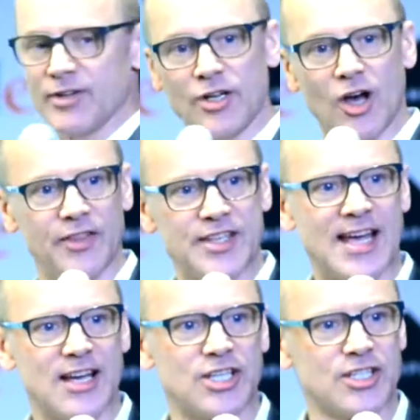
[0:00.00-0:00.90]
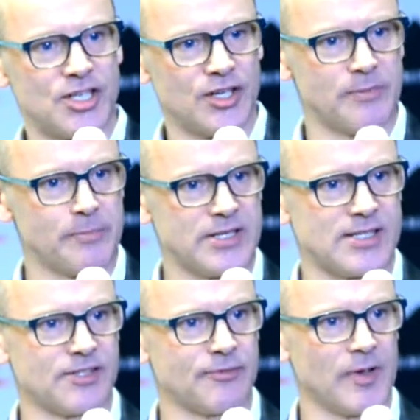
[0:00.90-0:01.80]
it or not, this actually turned the
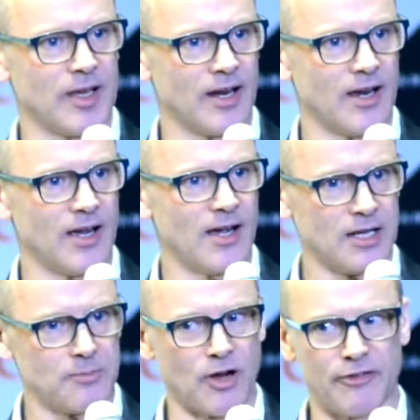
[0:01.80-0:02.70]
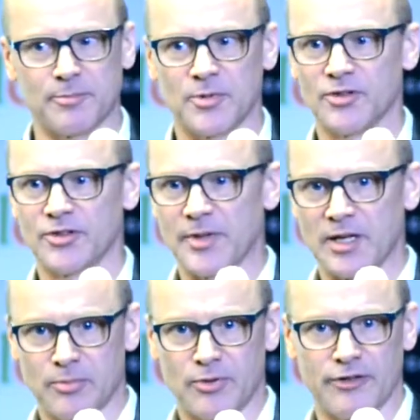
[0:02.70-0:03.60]
business from being unprofitable to
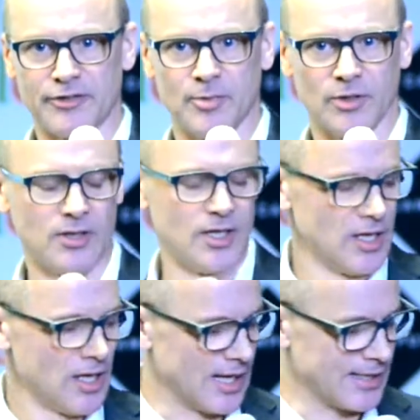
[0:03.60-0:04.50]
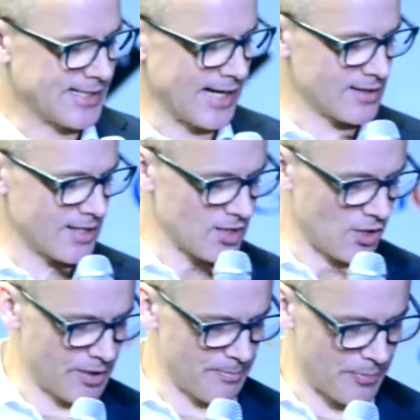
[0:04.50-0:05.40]
being profitable and sent us on a